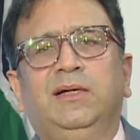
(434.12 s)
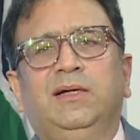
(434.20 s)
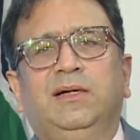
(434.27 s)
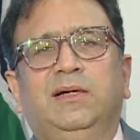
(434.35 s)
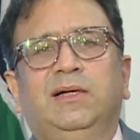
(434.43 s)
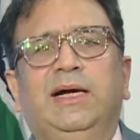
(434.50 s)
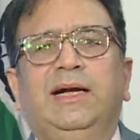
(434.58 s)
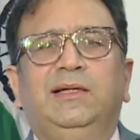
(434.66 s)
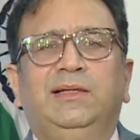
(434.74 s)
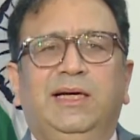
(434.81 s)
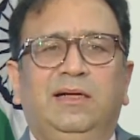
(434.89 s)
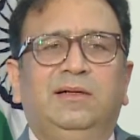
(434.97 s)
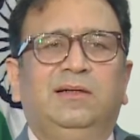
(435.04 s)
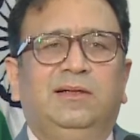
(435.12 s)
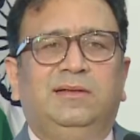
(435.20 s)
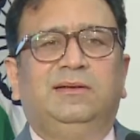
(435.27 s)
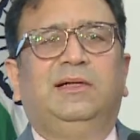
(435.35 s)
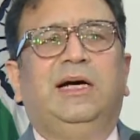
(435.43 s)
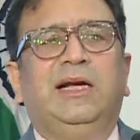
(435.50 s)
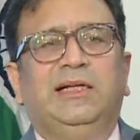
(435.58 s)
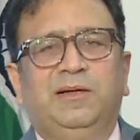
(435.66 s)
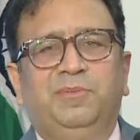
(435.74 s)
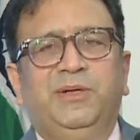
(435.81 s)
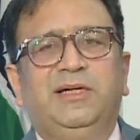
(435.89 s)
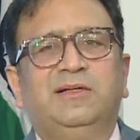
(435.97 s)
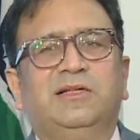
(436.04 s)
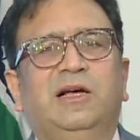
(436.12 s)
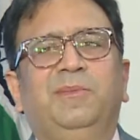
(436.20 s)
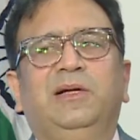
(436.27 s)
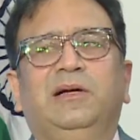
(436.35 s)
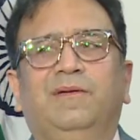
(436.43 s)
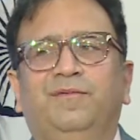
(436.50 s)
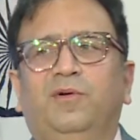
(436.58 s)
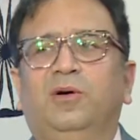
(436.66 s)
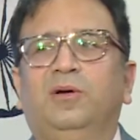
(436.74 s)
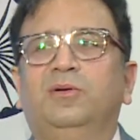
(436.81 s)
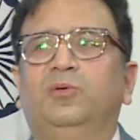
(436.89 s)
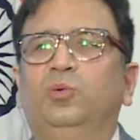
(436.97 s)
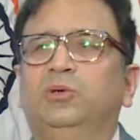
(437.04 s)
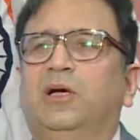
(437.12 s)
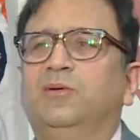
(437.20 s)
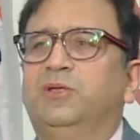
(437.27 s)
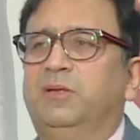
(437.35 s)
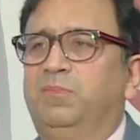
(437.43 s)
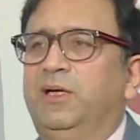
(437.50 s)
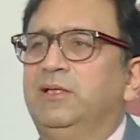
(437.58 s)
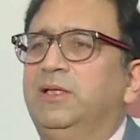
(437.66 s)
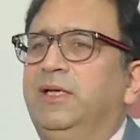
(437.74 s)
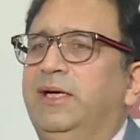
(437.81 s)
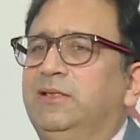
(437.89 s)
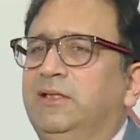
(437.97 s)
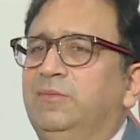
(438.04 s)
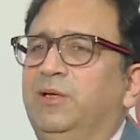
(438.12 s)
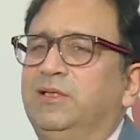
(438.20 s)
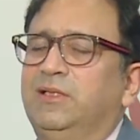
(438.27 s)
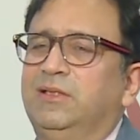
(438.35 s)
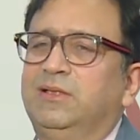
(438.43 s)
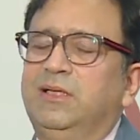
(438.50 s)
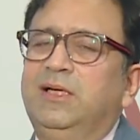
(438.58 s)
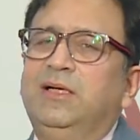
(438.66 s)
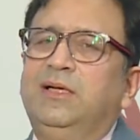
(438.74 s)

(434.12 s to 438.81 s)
And then another bid is coming up for 2,000 plus electric buses.